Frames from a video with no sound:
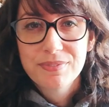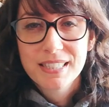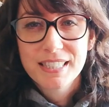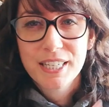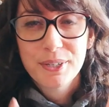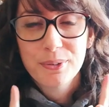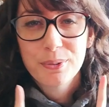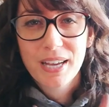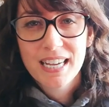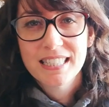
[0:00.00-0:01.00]
see
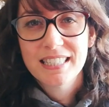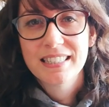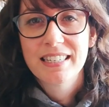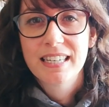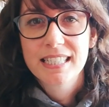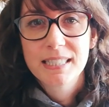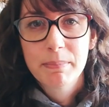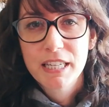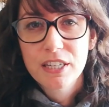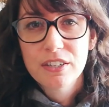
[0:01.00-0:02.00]
you guys in the next
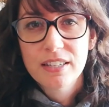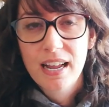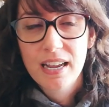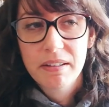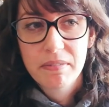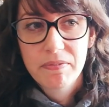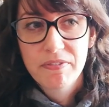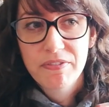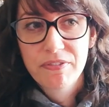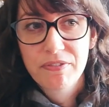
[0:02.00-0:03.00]
video that I
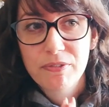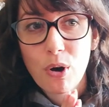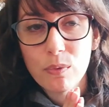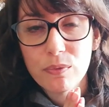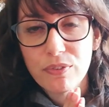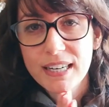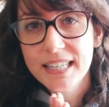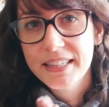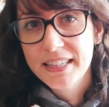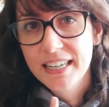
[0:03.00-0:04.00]

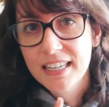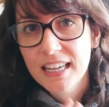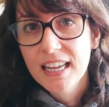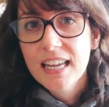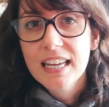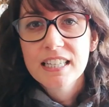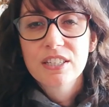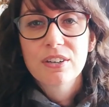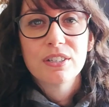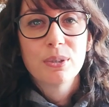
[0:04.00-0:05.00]
hopefully think it's
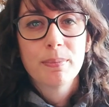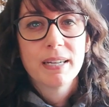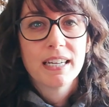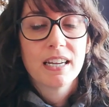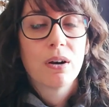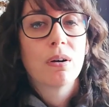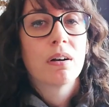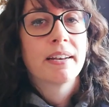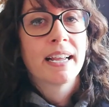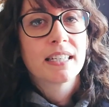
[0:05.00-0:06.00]
going to be our
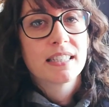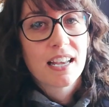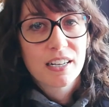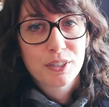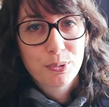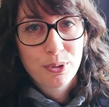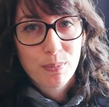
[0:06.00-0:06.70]
next studio